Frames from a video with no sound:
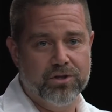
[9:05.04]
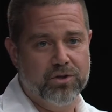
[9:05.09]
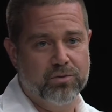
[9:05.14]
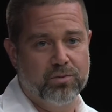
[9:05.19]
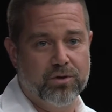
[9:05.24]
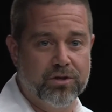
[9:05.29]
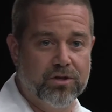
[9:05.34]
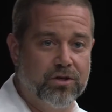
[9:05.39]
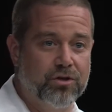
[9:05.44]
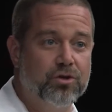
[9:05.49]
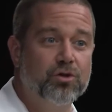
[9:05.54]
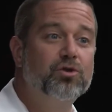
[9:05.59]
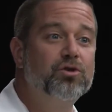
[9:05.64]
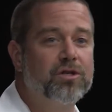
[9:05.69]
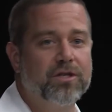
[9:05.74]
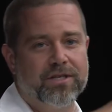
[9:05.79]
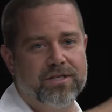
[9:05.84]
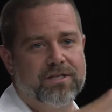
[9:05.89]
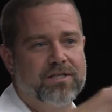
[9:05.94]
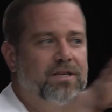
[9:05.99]
which is what you
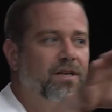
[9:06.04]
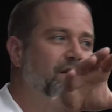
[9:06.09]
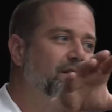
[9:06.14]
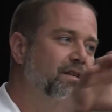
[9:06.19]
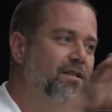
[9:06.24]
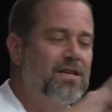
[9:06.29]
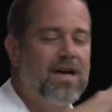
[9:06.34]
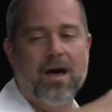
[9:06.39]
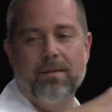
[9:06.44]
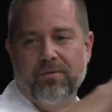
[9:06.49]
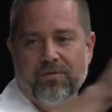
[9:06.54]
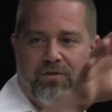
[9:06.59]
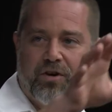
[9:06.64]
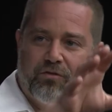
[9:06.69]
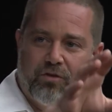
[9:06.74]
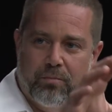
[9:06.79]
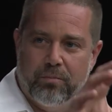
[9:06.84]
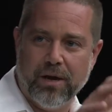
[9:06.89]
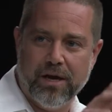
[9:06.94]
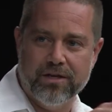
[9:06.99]
usually see at the top of
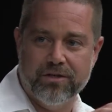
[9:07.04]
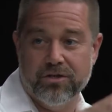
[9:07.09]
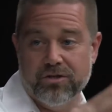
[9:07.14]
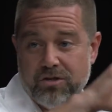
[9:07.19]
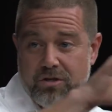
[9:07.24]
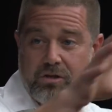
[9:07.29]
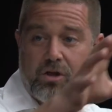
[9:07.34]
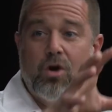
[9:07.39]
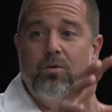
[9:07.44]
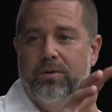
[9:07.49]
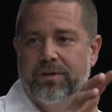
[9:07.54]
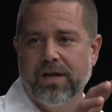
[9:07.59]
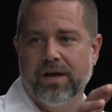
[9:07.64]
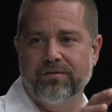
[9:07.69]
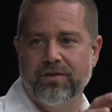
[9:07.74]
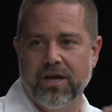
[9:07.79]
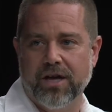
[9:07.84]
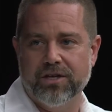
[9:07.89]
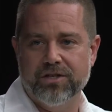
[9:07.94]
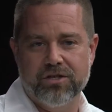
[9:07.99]
every page. It's the global
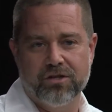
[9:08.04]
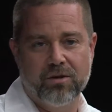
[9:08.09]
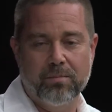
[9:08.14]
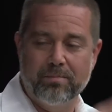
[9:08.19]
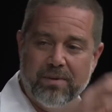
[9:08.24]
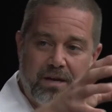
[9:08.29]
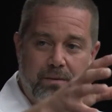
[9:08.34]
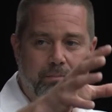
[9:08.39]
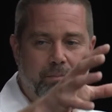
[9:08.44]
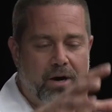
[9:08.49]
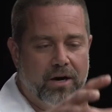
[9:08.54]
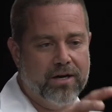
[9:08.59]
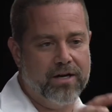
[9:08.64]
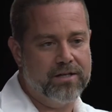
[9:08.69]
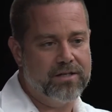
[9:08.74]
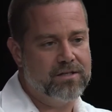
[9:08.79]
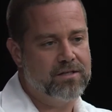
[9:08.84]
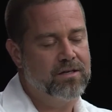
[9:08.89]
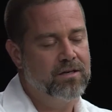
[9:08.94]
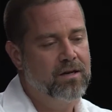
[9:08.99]
navigation, the big
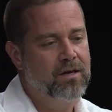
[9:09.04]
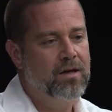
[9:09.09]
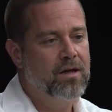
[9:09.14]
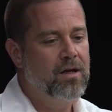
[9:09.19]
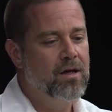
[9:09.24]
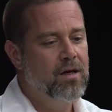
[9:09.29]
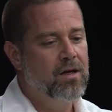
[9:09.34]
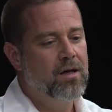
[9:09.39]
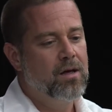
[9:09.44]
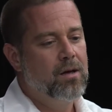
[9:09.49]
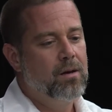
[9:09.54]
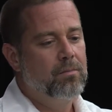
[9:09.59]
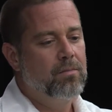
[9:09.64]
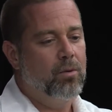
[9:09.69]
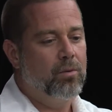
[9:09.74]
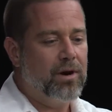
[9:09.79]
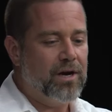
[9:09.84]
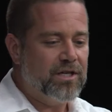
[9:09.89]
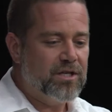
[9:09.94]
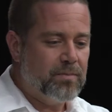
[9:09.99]
buckets.
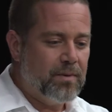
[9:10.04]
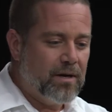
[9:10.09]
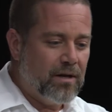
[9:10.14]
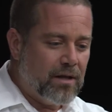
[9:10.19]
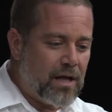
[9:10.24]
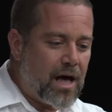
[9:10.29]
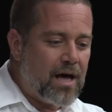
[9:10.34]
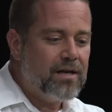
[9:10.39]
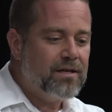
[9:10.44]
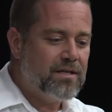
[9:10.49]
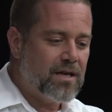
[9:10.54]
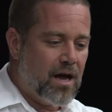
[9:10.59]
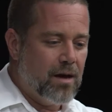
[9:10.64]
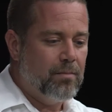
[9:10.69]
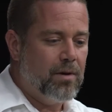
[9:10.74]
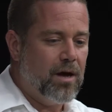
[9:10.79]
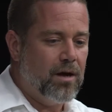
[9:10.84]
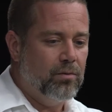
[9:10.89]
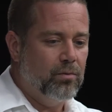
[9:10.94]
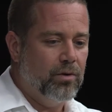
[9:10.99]
But what I spent a lot of
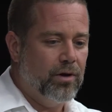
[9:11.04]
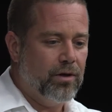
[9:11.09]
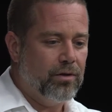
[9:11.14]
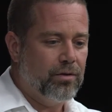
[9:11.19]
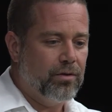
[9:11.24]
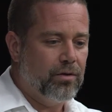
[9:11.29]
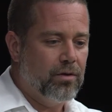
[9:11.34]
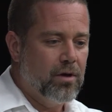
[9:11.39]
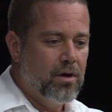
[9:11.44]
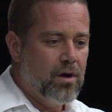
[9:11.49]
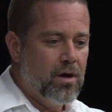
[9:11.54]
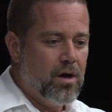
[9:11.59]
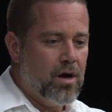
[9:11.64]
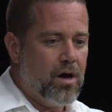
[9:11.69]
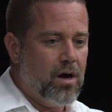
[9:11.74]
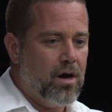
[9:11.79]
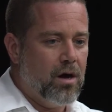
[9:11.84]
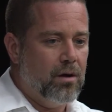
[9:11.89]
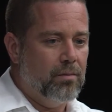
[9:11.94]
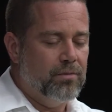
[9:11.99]
time on with
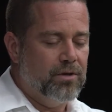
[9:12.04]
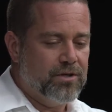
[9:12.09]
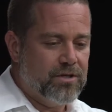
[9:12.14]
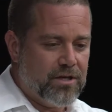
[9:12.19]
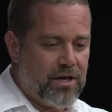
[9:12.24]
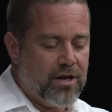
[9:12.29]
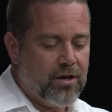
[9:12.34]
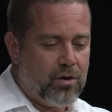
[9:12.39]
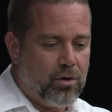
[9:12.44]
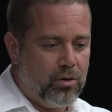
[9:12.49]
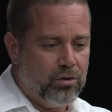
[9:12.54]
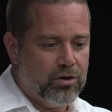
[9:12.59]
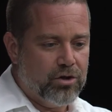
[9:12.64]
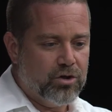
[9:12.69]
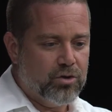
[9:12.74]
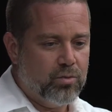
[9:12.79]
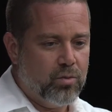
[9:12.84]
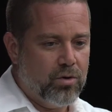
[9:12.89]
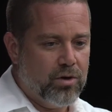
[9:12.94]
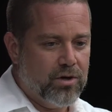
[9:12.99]
the
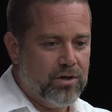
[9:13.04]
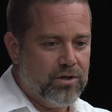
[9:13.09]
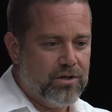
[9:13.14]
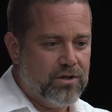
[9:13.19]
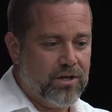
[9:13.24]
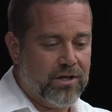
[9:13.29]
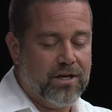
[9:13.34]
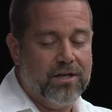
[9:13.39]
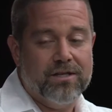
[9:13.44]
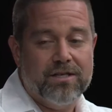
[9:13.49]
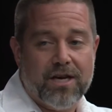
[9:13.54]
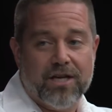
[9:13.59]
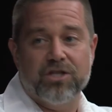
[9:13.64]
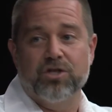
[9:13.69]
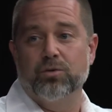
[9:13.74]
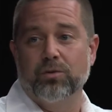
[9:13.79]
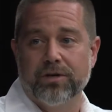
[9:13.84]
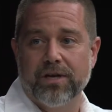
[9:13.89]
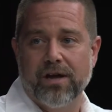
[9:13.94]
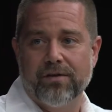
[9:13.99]
stakeholders was the
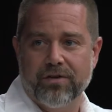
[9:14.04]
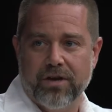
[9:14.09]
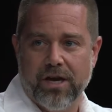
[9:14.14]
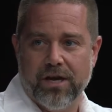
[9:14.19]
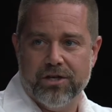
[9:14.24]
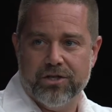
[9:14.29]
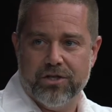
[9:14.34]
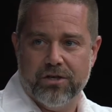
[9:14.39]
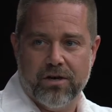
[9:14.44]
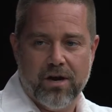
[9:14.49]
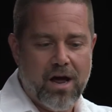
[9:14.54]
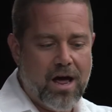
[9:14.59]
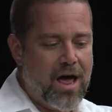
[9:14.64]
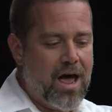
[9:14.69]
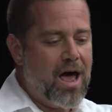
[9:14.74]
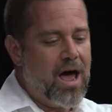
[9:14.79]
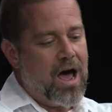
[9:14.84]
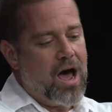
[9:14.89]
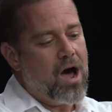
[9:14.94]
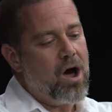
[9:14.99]
contextual navigation.
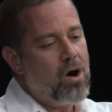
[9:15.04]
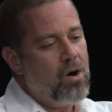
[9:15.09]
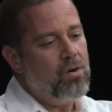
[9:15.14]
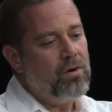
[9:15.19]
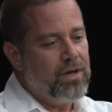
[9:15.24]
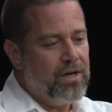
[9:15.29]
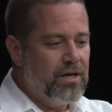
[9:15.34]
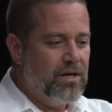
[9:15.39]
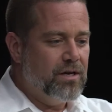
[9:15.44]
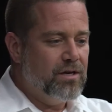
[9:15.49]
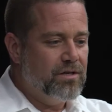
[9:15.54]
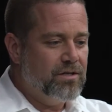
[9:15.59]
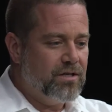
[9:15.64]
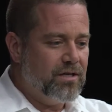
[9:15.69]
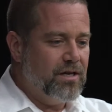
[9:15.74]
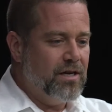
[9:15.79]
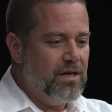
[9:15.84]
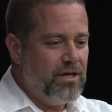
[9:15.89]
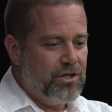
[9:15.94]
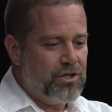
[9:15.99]
How
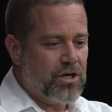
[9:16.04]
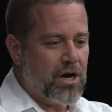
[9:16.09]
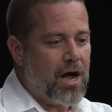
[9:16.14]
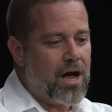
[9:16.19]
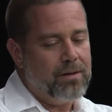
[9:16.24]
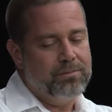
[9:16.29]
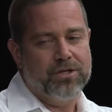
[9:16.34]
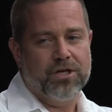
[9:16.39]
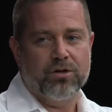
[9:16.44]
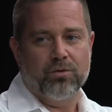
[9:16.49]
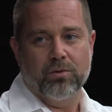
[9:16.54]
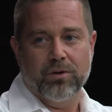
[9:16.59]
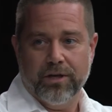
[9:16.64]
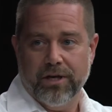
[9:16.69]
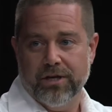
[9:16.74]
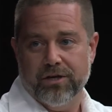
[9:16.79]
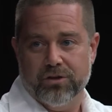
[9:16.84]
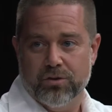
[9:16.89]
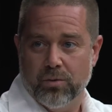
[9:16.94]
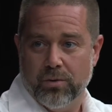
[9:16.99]
is each object
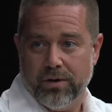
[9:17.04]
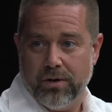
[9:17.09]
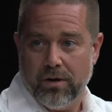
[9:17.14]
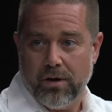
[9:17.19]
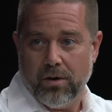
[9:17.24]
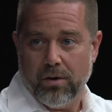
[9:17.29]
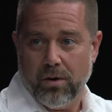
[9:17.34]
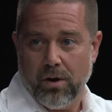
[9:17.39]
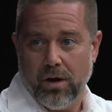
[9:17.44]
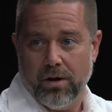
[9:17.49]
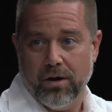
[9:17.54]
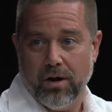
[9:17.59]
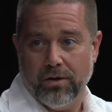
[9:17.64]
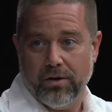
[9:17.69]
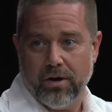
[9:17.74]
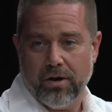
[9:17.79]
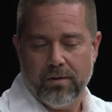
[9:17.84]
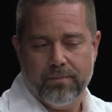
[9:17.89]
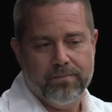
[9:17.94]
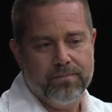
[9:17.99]
related to
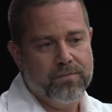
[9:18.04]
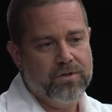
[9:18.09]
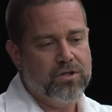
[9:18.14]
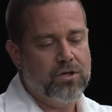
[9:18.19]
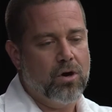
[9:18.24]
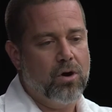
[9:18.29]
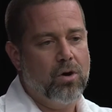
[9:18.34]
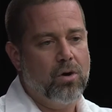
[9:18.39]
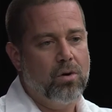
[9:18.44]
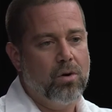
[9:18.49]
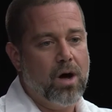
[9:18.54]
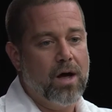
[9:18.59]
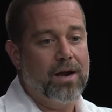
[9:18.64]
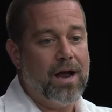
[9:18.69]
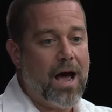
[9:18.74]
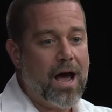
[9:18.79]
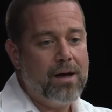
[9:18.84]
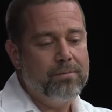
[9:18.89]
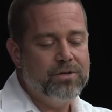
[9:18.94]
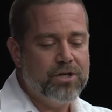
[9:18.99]
another? So
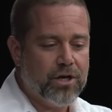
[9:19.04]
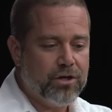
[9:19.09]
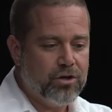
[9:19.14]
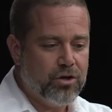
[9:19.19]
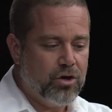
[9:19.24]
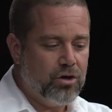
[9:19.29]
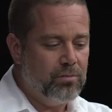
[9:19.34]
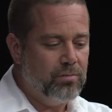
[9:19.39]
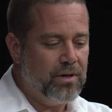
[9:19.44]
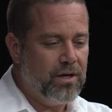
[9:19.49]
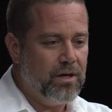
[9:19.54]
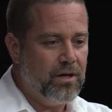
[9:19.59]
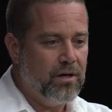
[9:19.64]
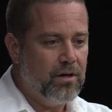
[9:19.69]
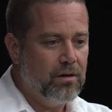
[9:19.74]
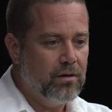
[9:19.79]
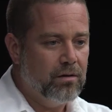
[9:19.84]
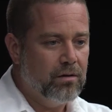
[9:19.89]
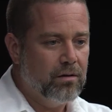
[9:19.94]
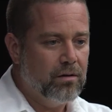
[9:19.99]
an object could
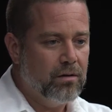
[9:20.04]
be